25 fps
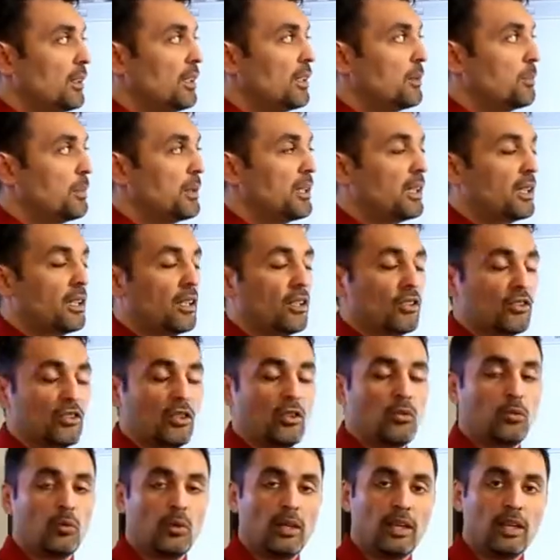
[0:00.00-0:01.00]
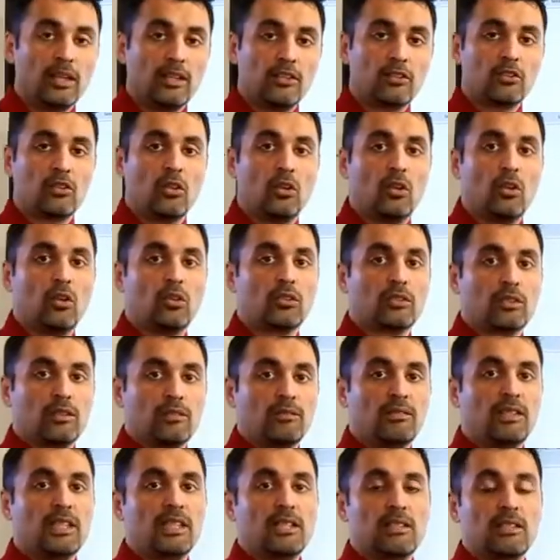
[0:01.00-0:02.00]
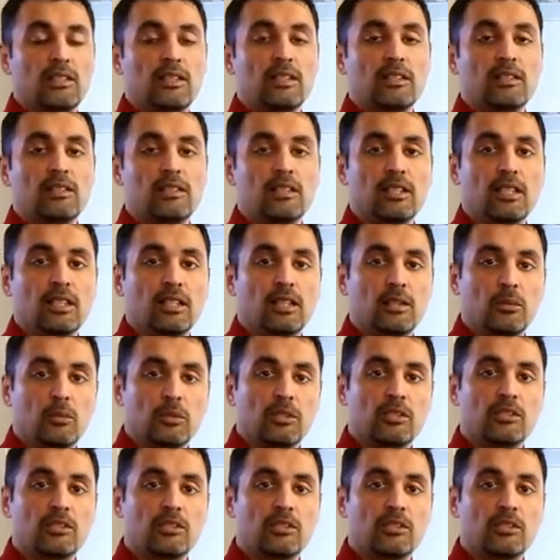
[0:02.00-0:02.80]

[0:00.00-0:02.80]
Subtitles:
This particular software is called VCC,